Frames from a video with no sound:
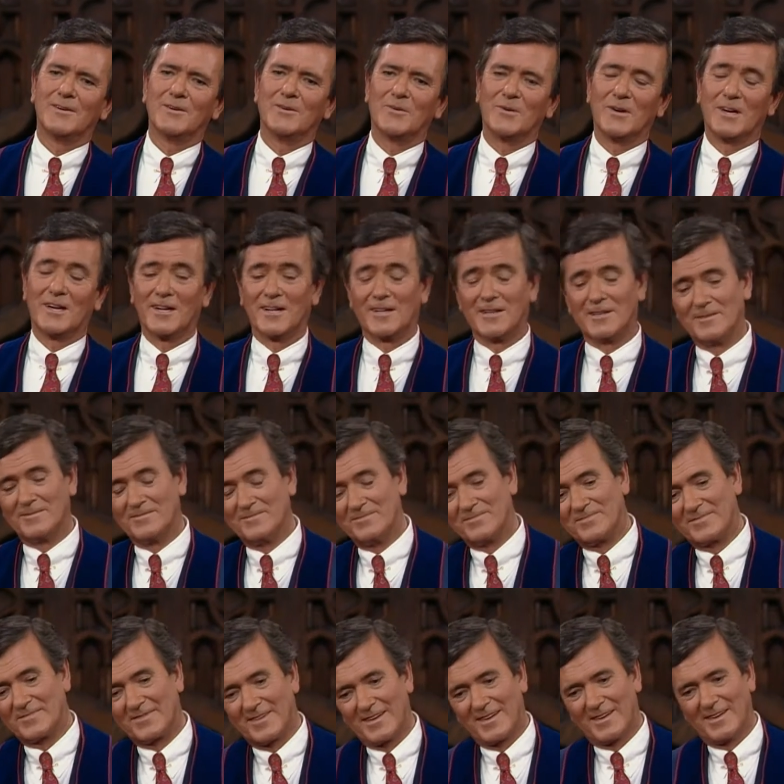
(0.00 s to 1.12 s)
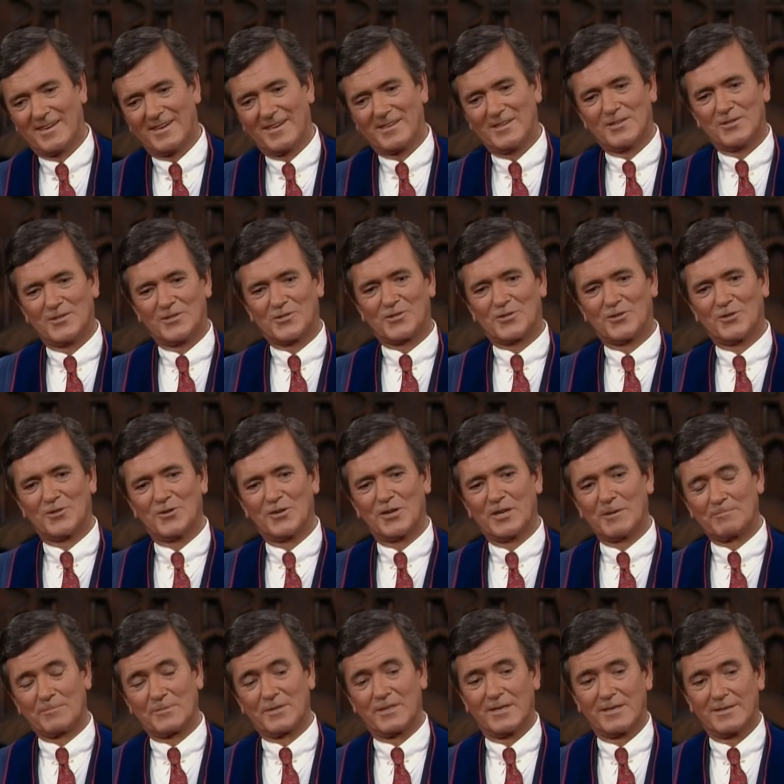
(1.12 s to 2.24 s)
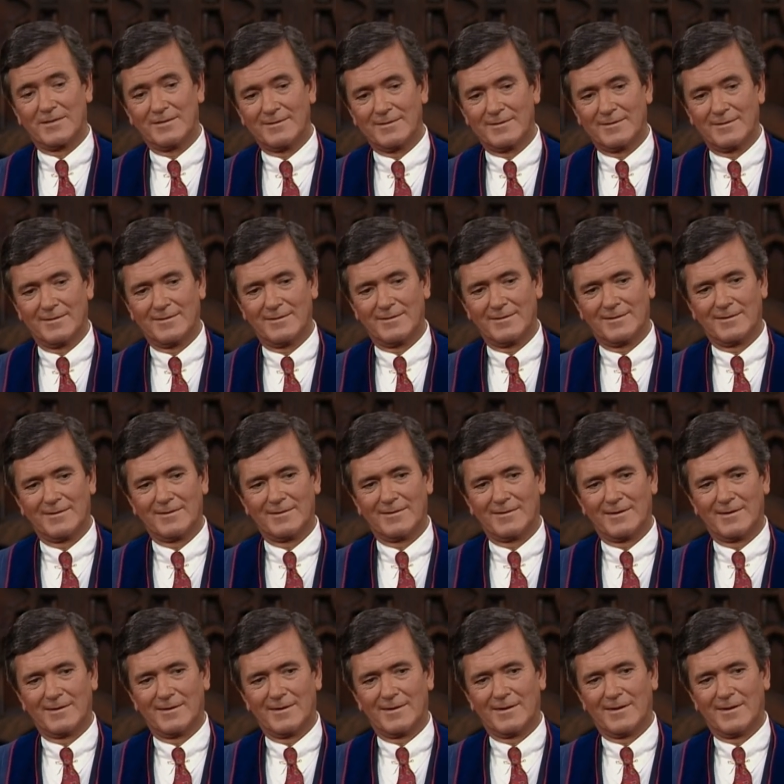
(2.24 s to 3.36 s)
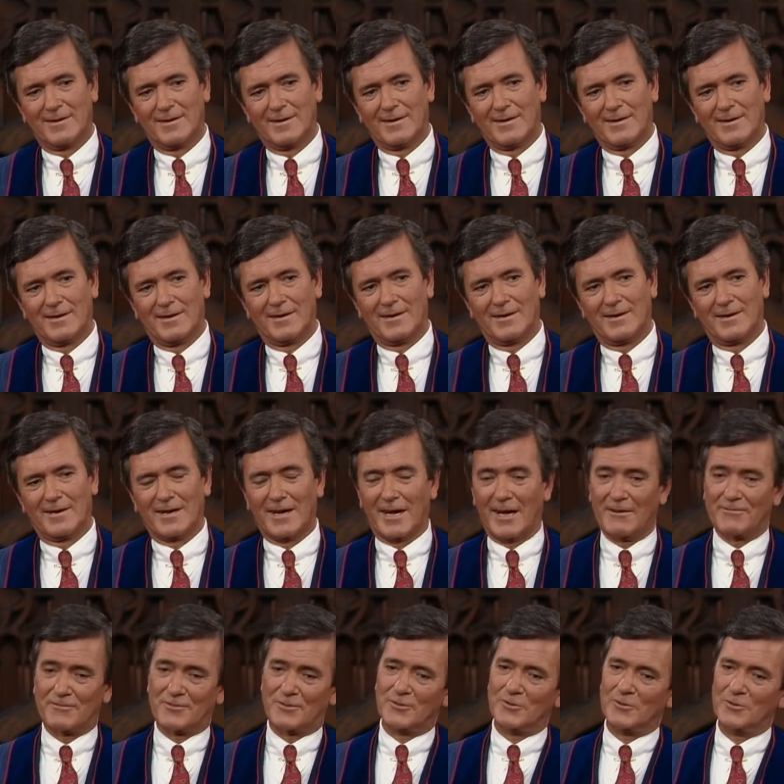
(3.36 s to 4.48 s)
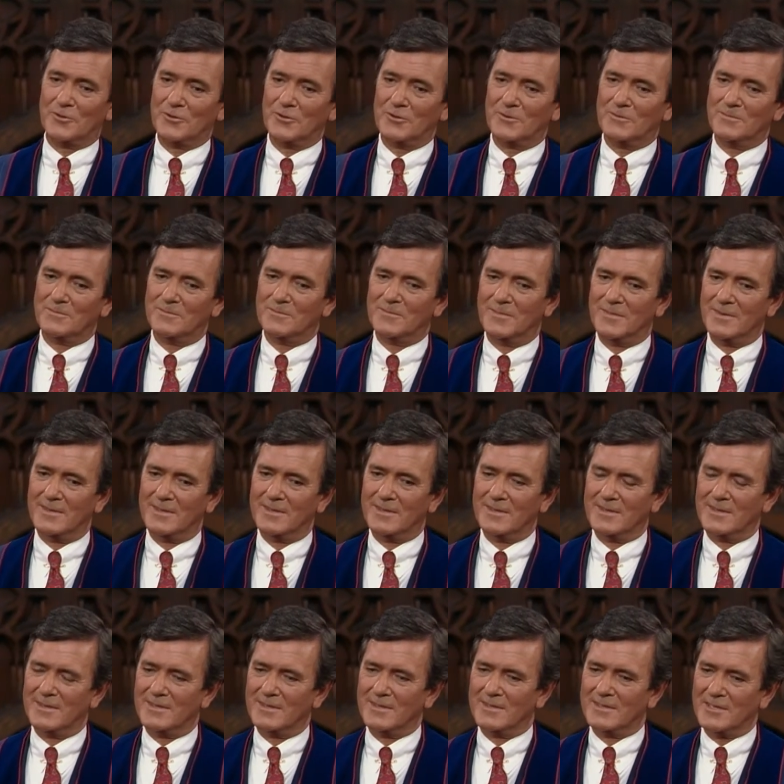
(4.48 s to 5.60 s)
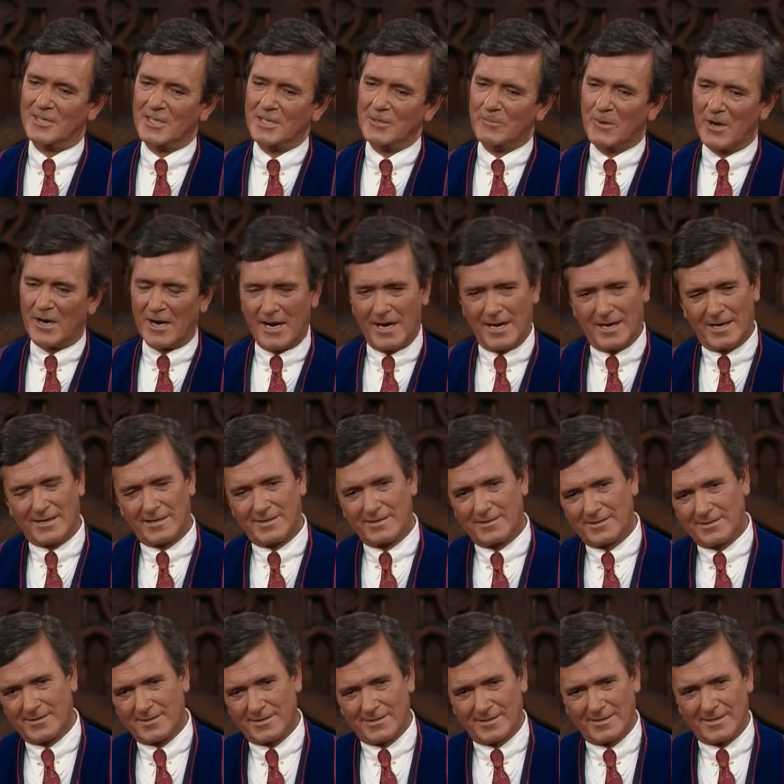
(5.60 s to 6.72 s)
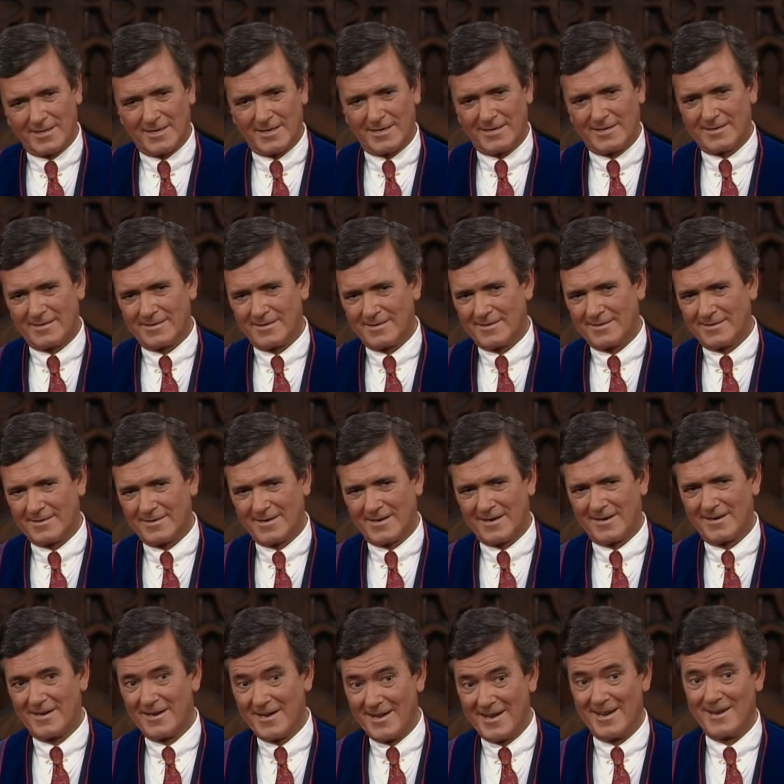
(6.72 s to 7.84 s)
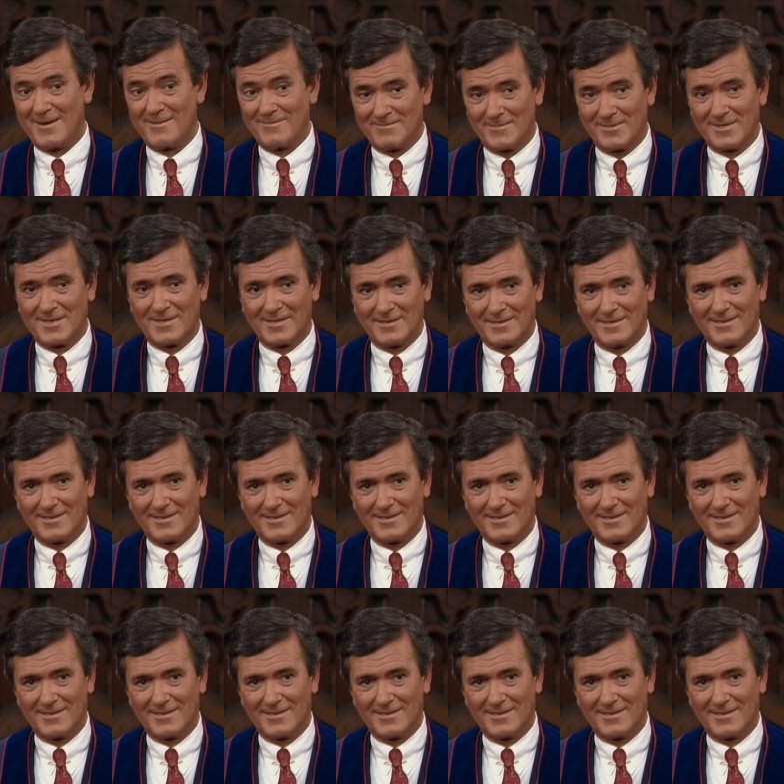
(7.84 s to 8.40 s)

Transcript: Well, Sir Lipton, uh, after whom tea bags uh, are named,